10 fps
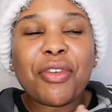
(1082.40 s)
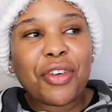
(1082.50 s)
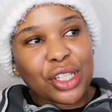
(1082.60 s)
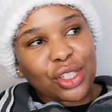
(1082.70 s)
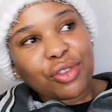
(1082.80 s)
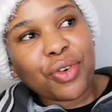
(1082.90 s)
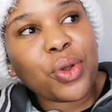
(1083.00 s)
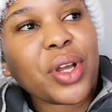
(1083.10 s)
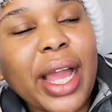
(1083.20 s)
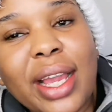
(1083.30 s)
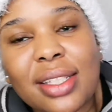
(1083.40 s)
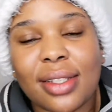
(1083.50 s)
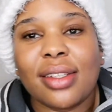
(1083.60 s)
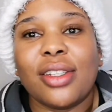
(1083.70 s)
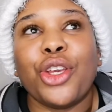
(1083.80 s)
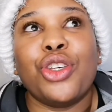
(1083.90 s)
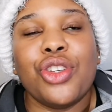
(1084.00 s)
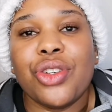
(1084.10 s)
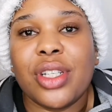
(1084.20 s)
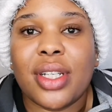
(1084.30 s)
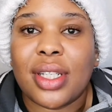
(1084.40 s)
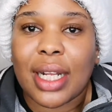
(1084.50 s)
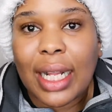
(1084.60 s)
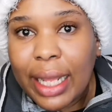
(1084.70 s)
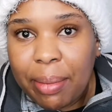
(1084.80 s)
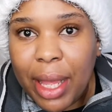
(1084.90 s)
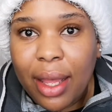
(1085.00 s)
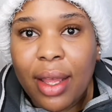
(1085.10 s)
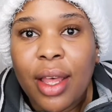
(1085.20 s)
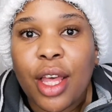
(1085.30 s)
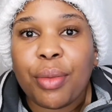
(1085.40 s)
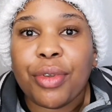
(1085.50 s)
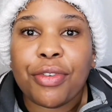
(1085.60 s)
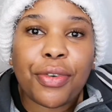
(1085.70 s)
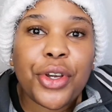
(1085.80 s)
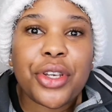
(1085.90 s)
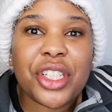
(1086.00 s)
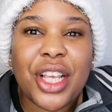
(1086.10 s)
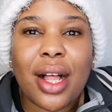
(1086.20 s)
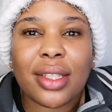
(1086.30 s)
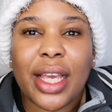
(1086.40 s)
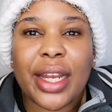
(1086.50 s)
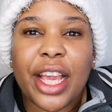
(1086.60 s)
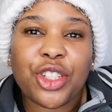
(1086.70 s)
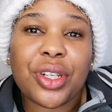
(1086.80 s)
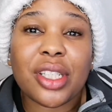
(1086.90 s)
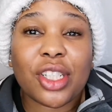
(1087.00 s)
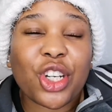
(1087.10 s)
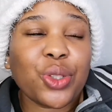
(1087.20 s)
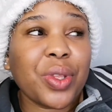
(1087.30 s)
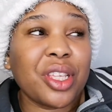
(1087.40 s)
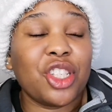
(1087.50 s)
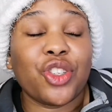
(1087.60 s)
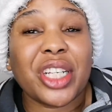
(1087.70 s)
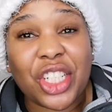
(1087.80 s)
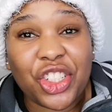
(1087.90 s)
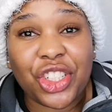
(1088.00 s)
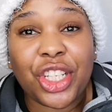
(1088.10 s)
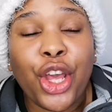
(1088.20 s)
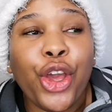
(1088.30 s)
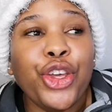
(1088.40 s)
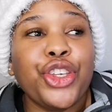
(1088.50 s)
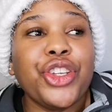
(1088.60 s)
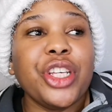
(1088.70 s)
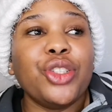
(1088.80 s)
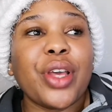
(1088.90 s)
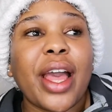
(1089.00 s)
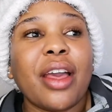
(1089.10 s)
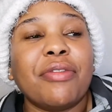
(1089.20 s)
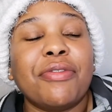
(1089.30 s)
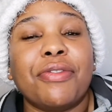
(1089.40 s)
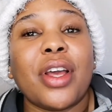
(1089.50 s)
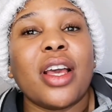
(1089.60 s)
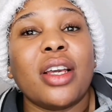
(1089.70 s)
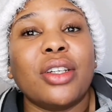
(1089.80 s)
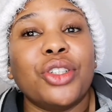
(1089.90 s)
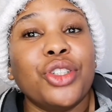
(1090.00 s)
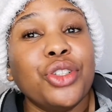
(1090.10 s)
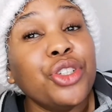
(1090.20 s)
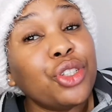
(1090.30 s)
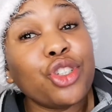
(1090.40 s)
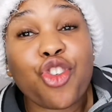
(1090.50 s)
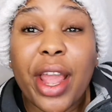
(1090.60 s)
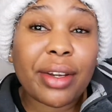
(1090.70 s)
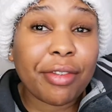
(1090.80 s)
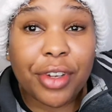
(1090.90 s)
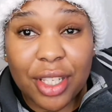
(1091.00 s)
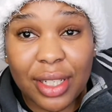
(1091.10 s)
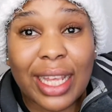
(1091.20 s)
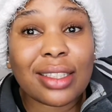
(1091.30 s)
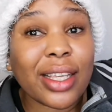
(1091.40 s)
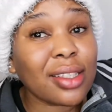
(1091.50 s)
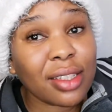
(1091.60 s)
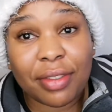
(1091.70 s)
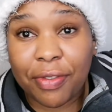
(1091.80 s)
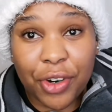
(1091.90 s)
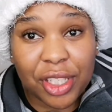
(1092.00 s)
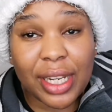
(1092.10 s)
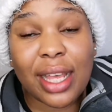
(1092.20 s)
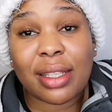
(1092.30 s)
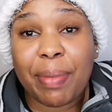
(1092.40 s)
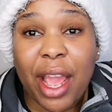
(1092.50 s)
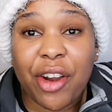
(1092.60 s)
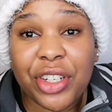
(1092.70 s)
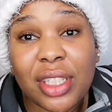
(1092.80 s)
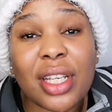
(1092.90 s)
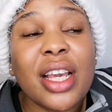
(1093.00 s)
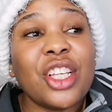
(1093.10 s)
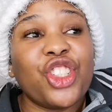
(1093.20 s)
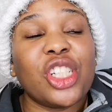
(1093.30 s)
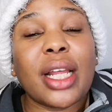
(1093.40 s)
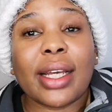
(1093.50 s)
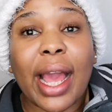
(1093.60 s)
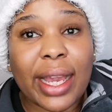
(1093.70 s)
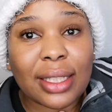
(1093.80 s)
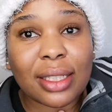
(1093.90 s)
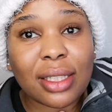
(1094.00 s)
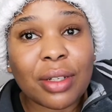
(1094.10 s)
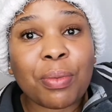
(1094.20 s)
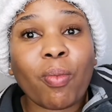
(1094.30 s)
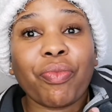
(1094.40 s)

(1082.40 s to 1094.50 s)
first of all, guys, just a huge disclaimer: before your child can actually start with this strategy, you need to have you need to try it first and test it first as a parent, just like I did.